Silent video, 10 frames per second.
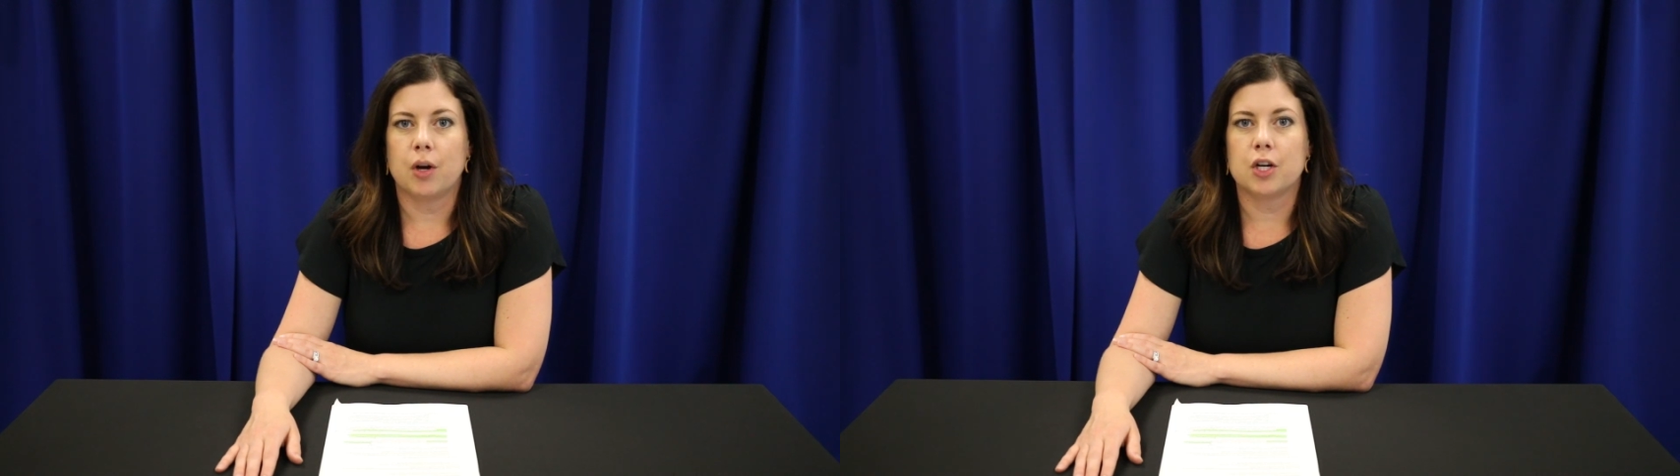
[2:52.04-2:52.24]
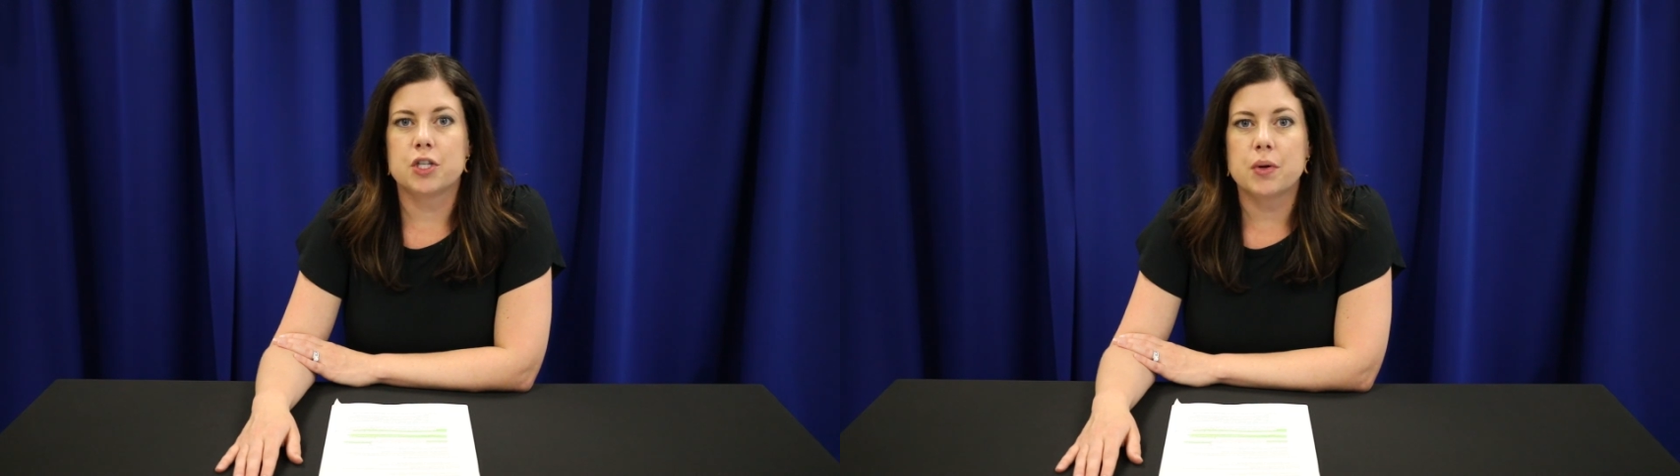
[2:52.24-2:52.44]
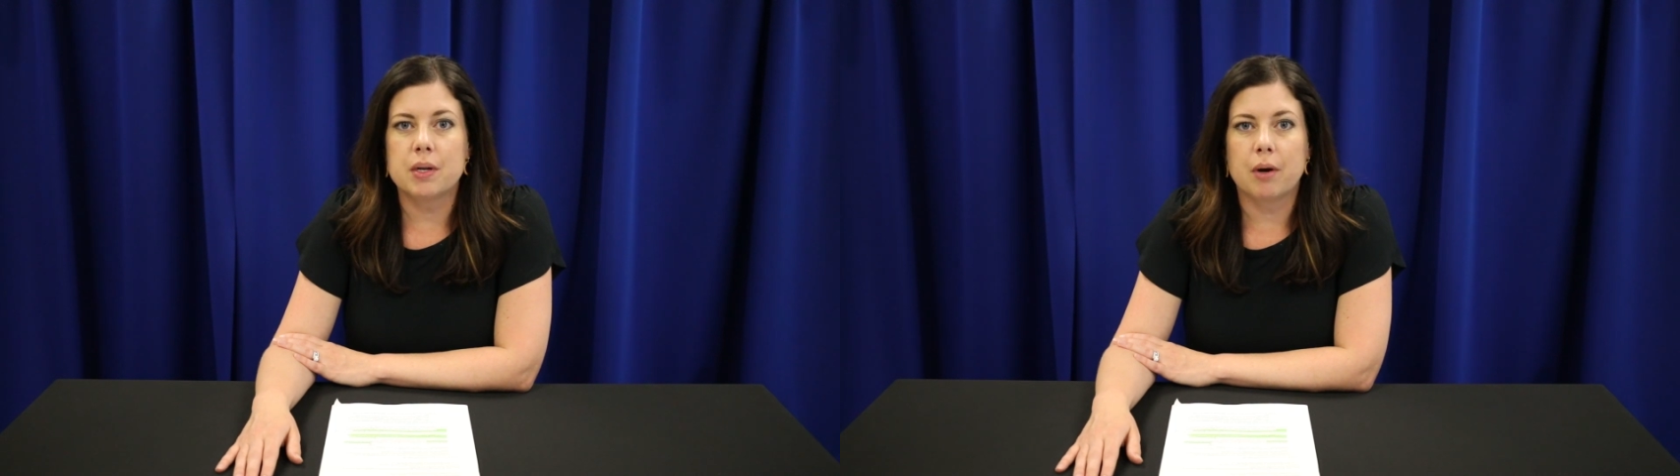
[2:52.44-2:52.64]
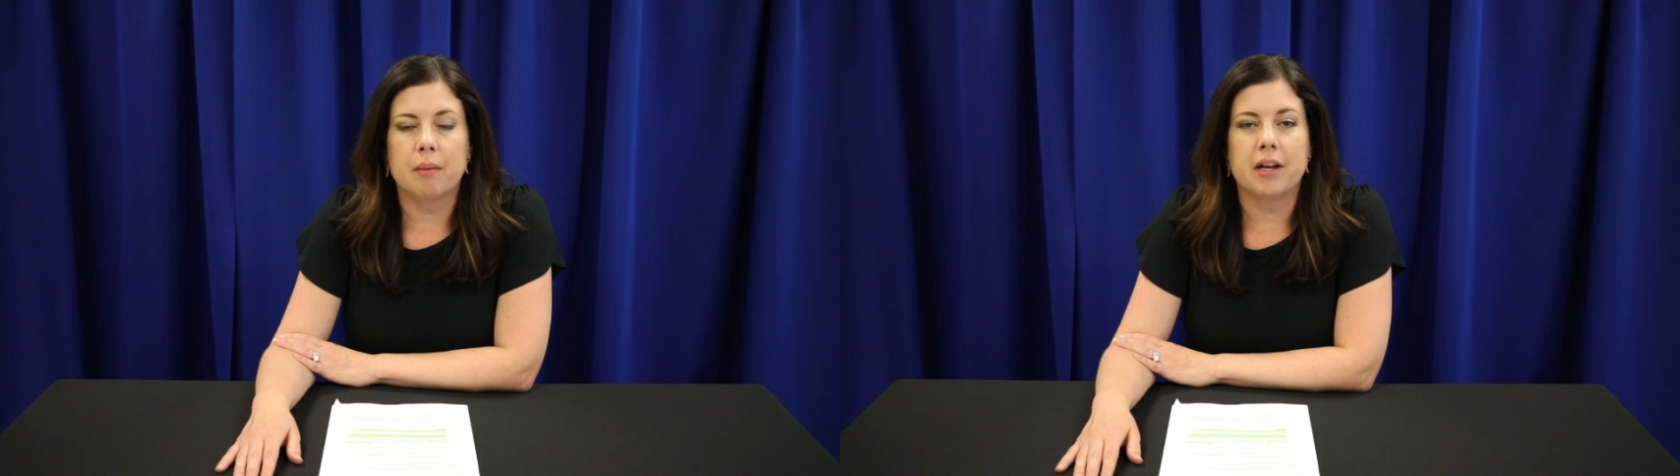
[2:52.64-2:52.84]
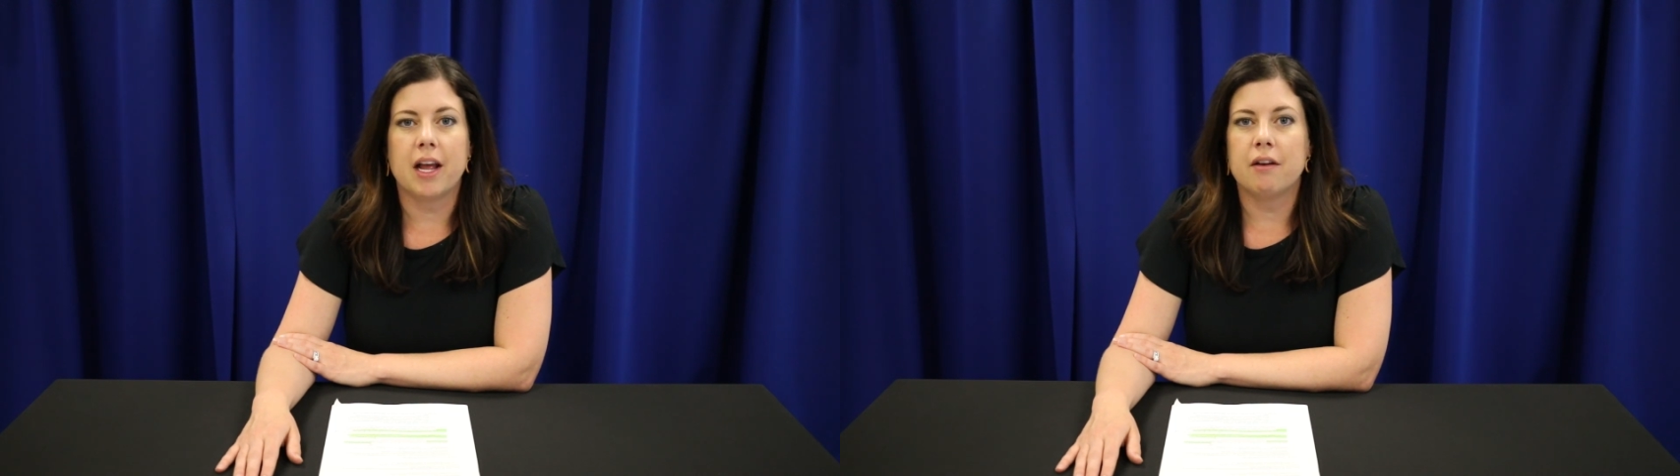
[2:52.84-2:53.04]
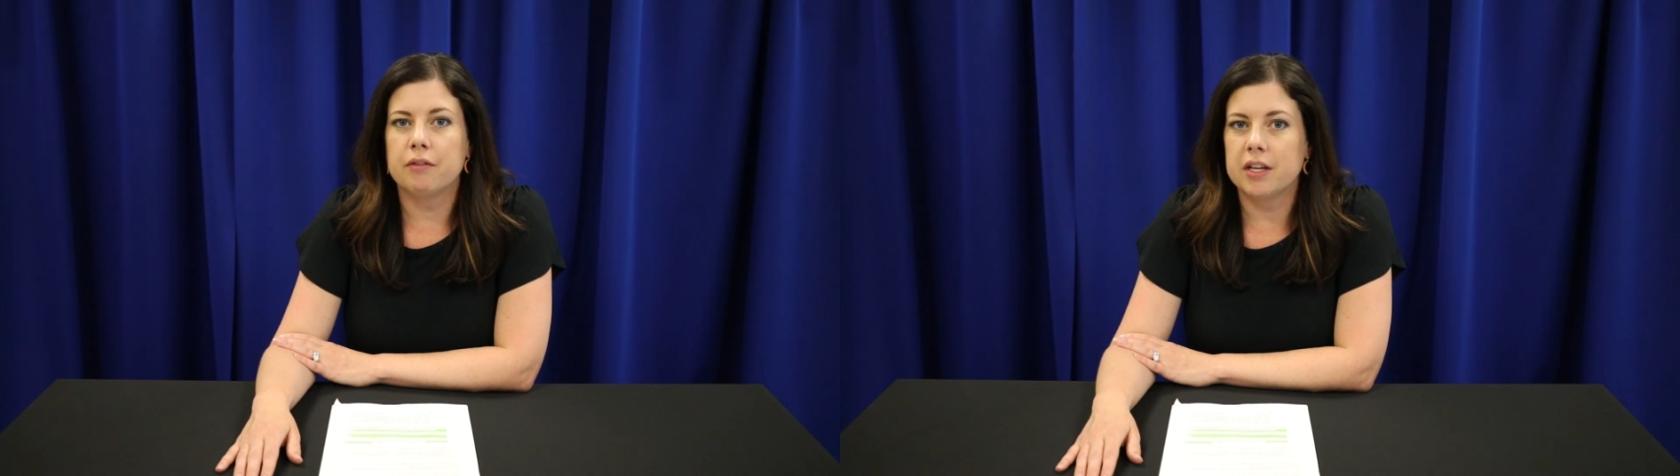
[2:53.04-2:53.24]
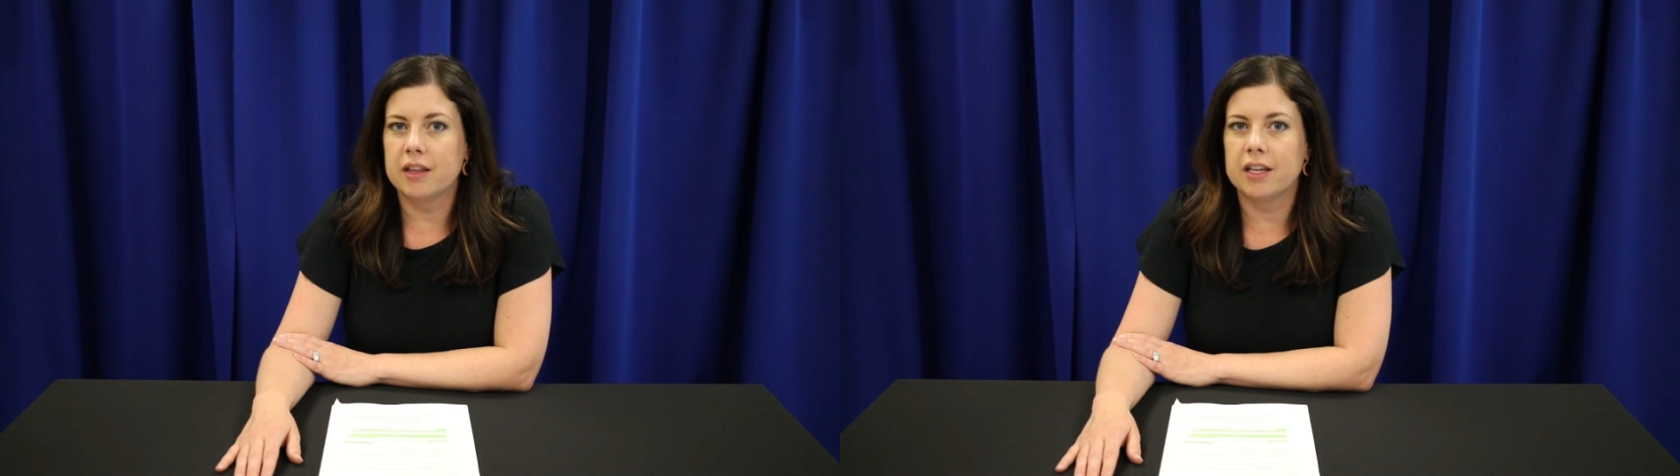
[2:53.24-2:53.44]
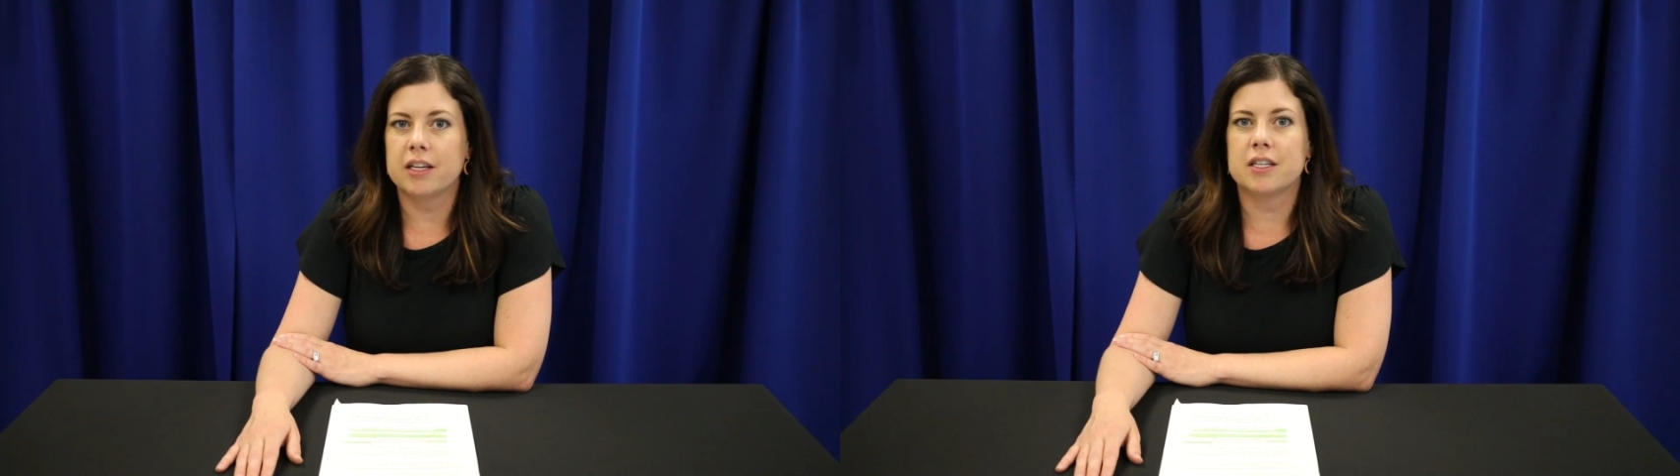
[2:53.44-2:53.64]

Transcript: our sewing department, everything